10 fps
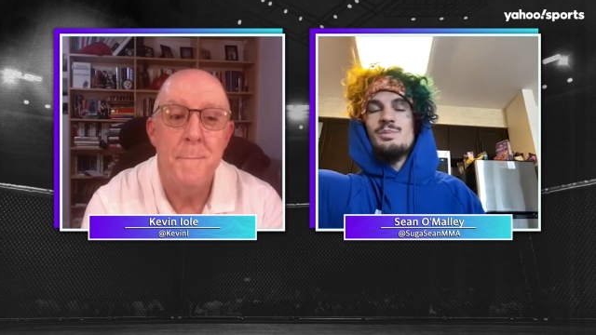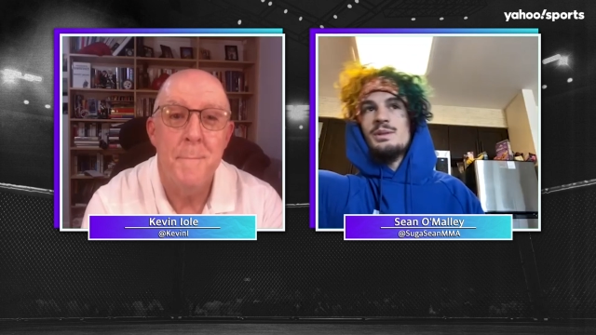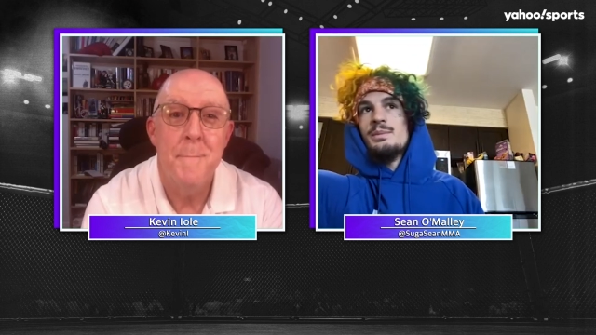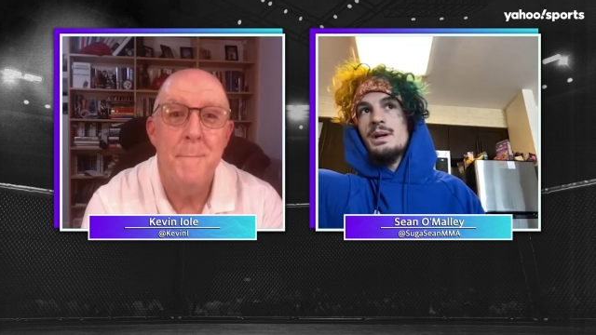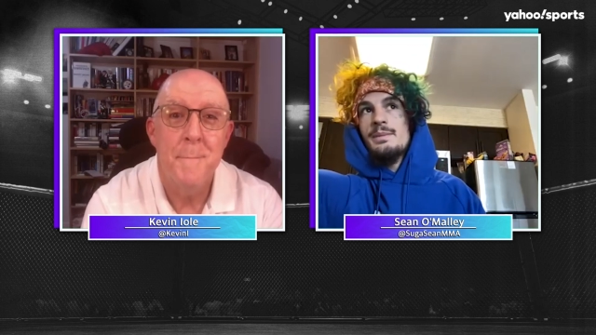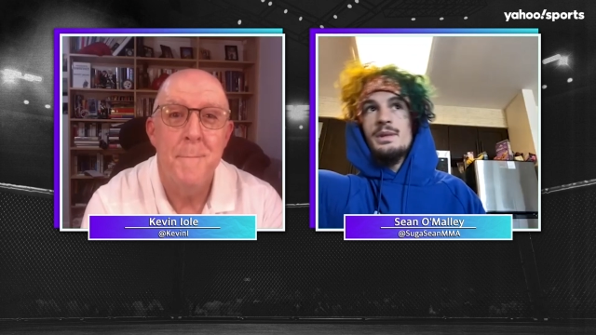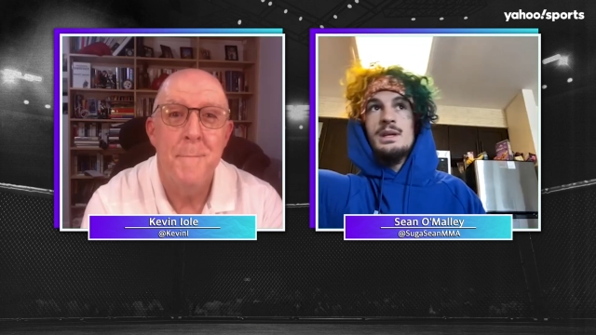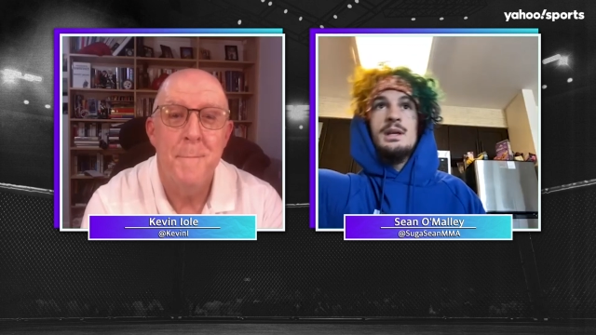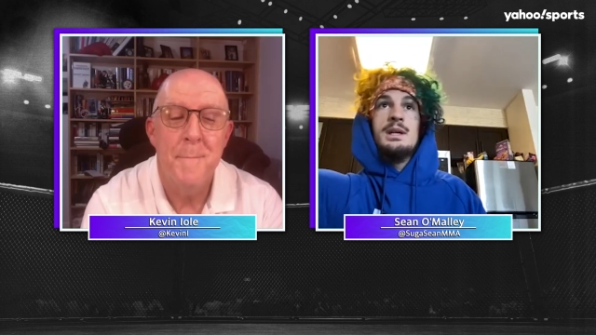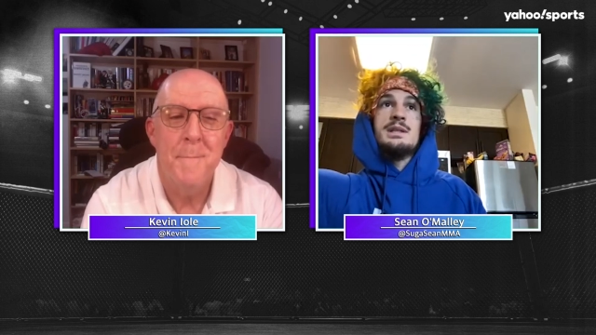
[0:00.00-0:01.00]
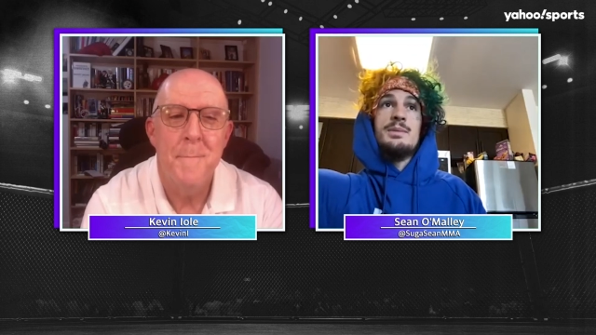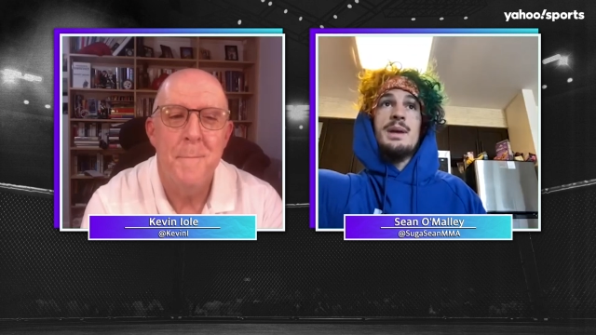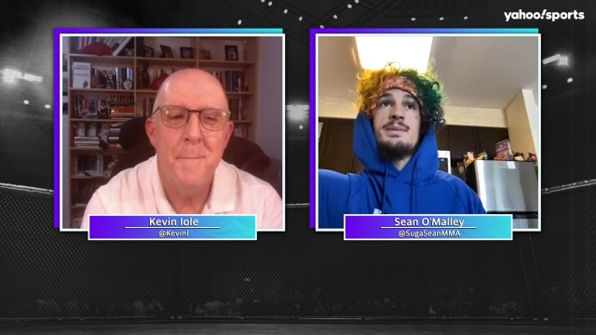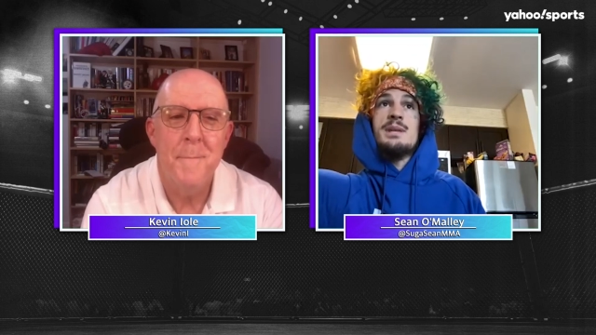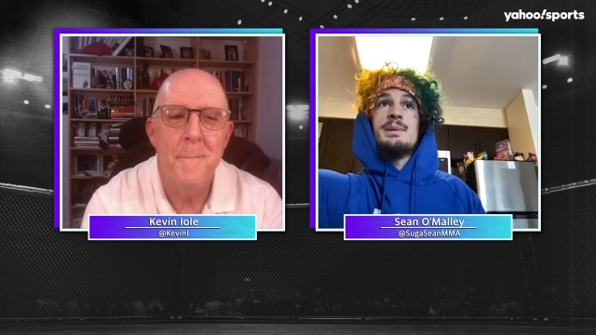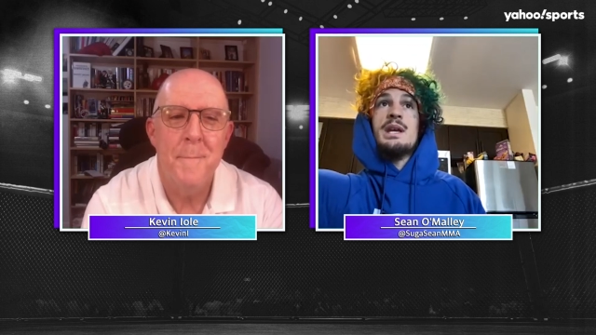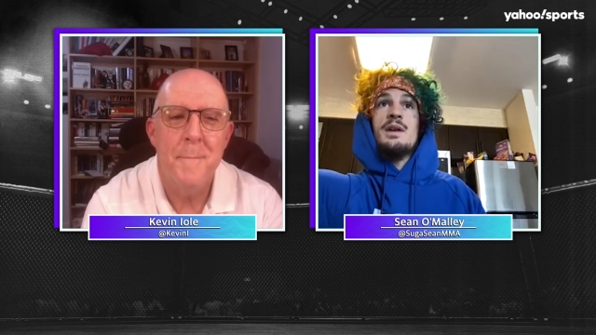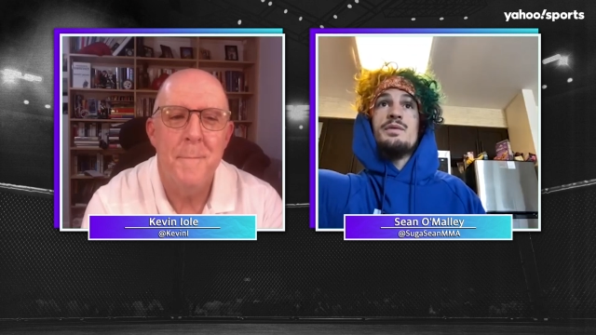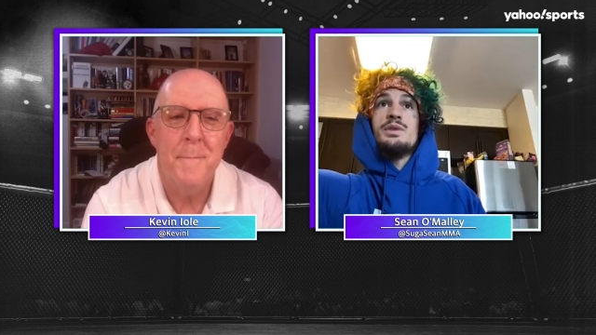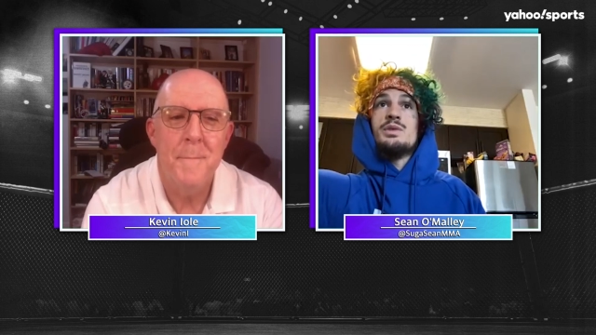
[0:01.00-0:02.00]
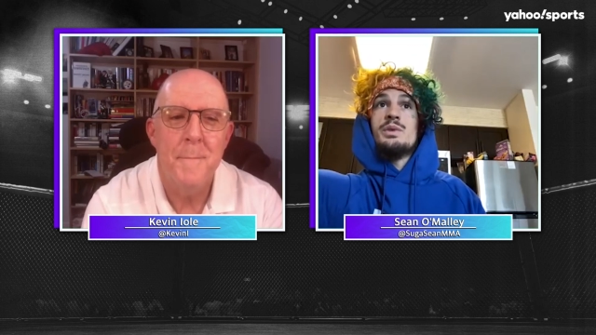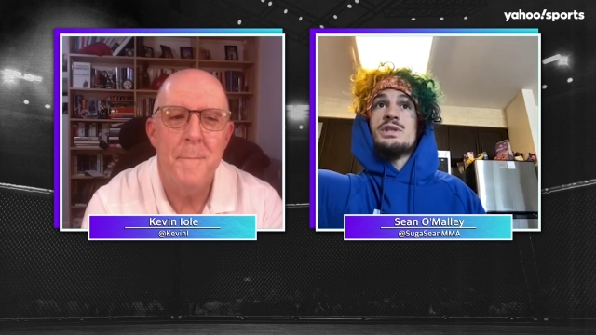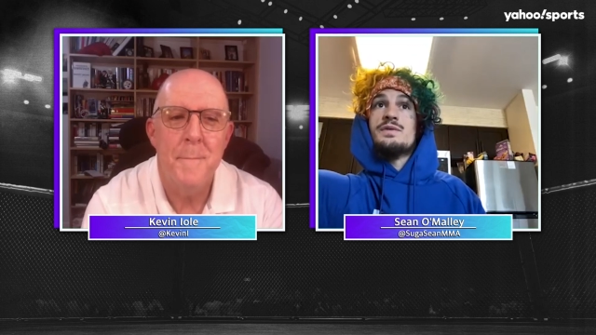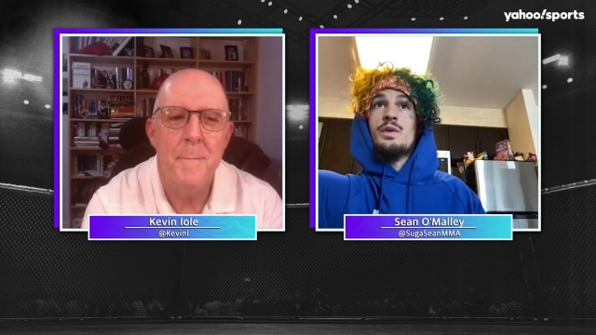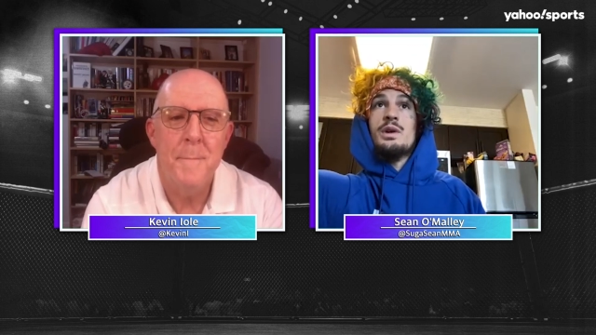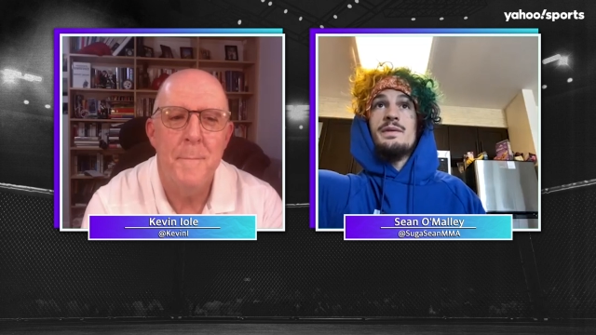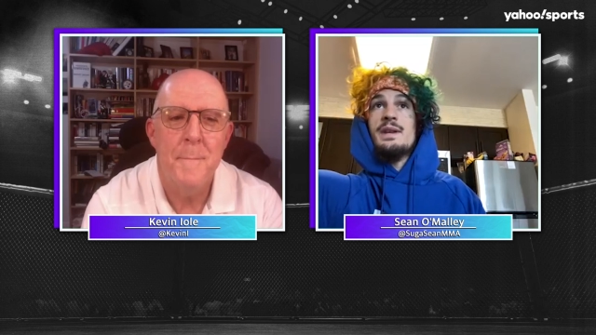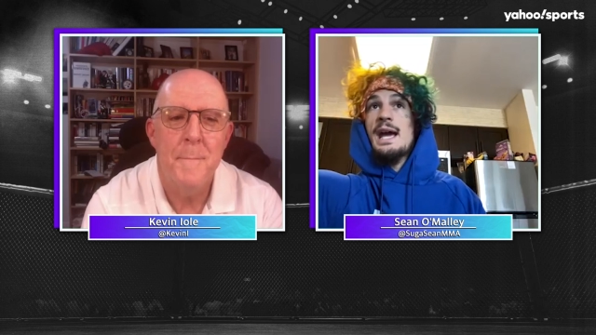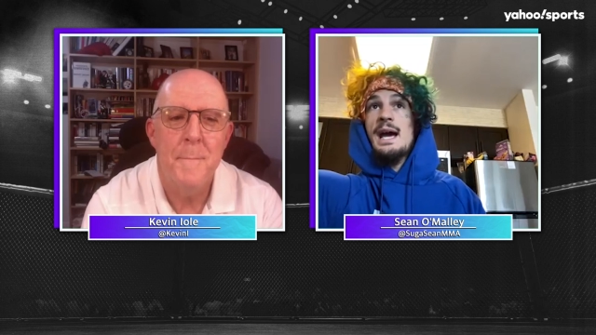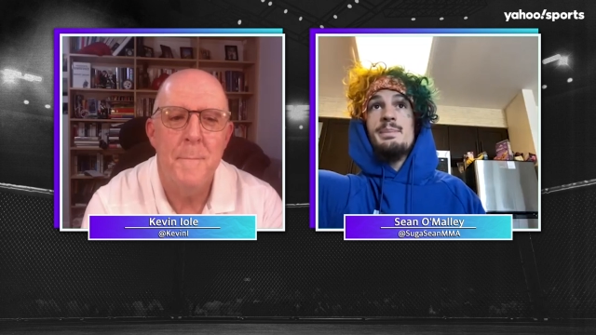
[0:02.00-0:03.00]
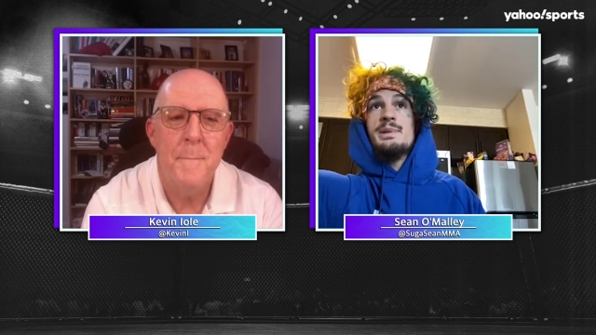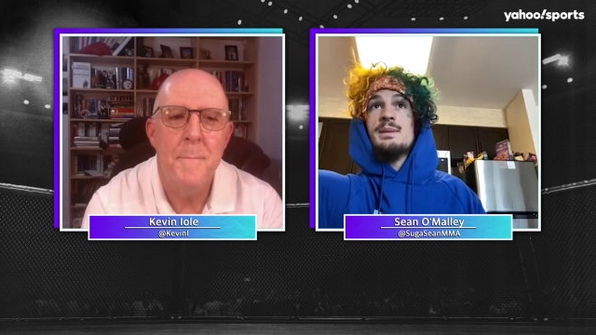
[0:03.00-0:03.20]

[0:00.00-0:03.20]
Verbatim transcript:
Speaker 1: But sometimes you got to be careful what you wish for. And if it happens,